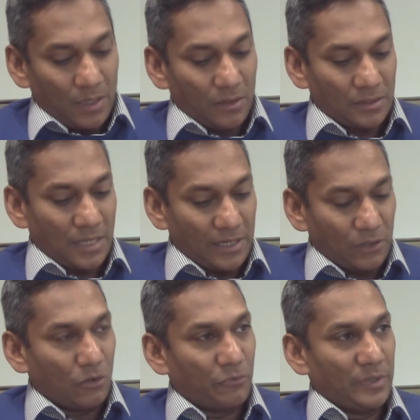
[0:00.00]

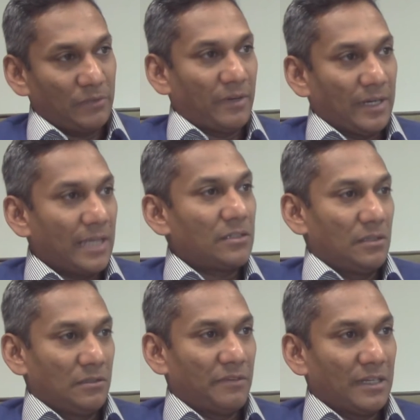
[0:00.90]
starting off with the
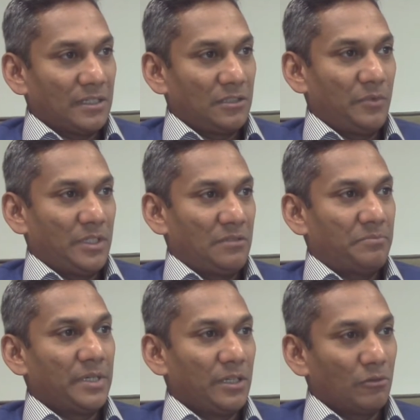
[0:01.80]
financial advantage, which is
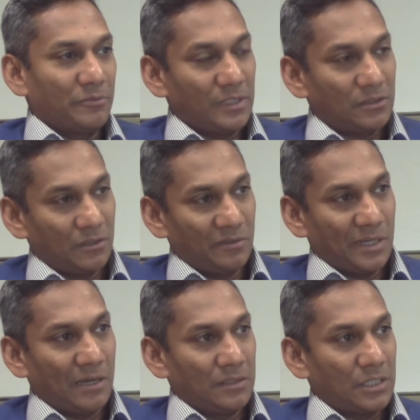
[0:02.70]
pretty obvious.
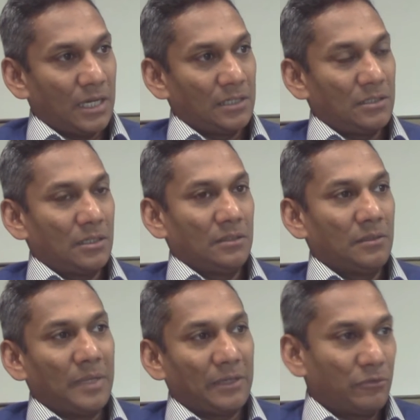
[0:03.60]
So our
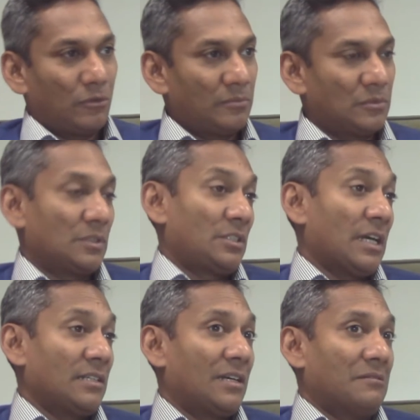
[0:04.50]
the platform
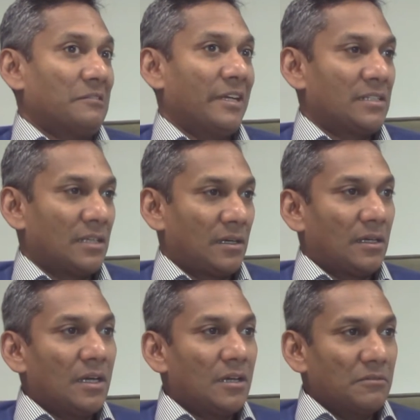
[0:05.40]
charge out rates
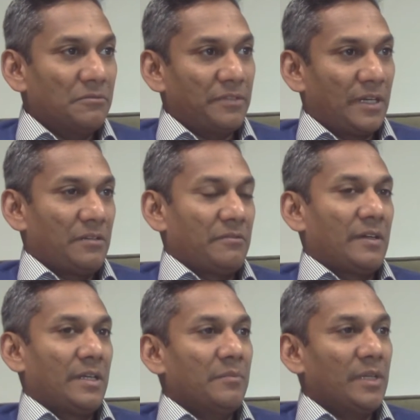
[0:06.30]
are very,
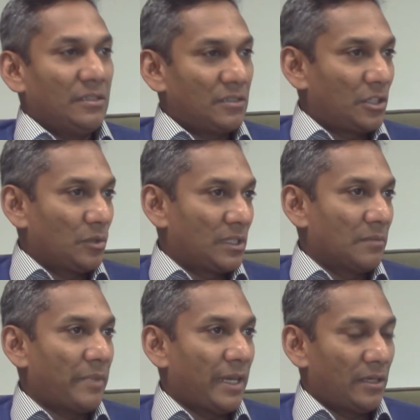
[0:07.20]
very minuscule
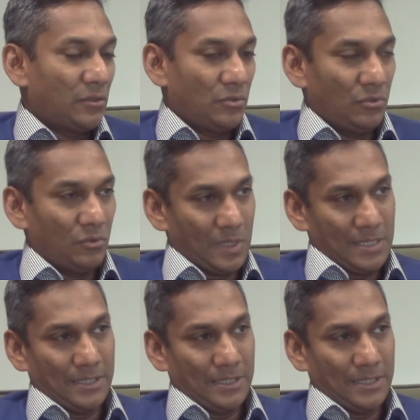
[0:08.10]
compared to